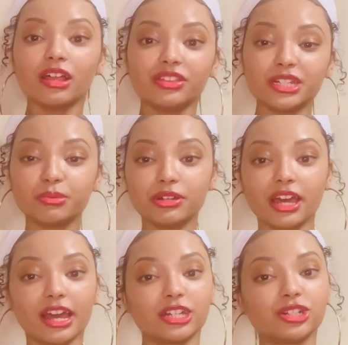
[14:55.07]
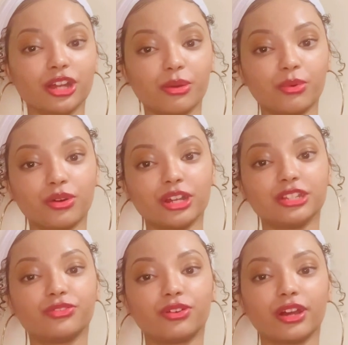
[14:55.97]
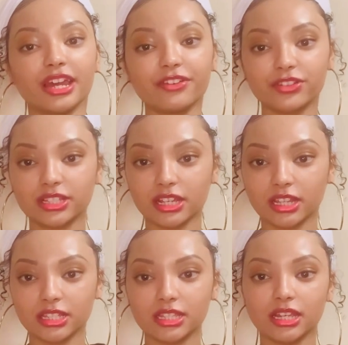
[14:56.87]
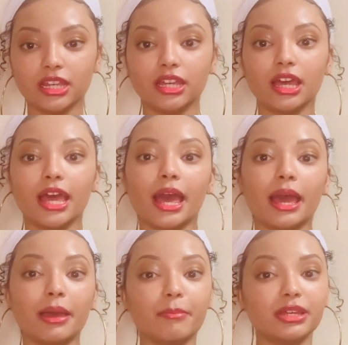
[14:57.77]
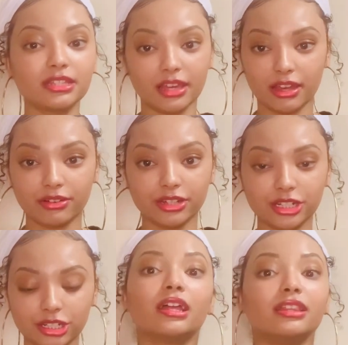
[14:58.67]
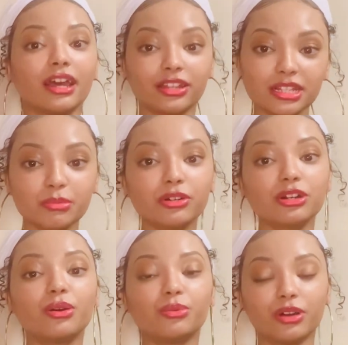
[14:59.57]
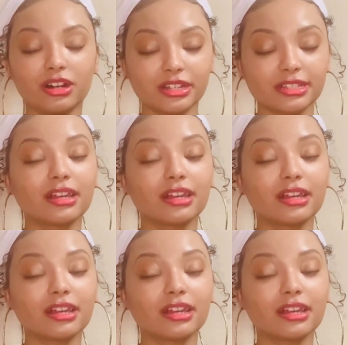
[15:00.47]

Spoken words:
This book has trigger warnings for infertility and miscarriage. Now, this book was